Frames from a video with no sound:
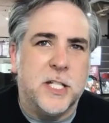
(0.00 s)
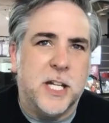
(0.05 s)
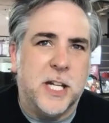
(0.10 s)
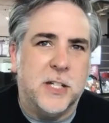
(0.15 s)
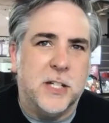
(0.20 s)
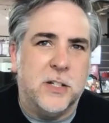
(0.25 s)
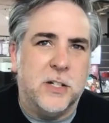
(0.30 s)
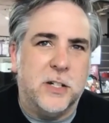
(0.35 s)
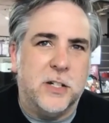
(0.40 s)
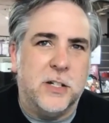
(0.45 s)

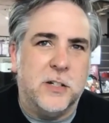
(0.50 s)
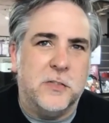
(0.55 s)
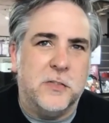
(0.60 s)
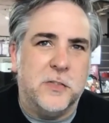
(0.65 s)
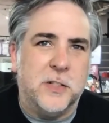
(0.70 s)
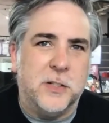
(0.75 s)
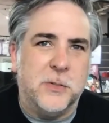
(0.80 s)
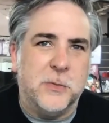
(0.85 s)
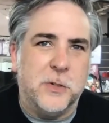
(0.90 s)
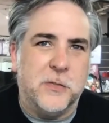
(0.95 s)
handed off
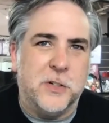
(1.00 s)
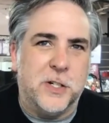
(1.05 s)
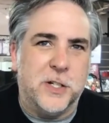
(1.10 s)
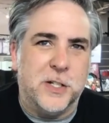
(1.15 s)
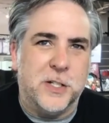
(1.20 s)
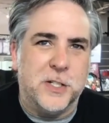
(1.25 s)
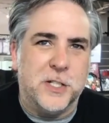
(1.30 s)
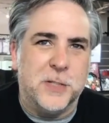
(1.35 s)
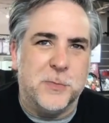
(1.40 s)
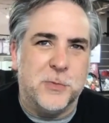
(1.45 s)
one of our
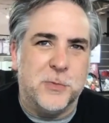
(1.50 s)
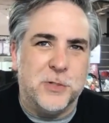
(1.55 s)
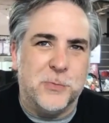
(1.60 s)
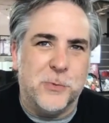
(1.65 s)
customers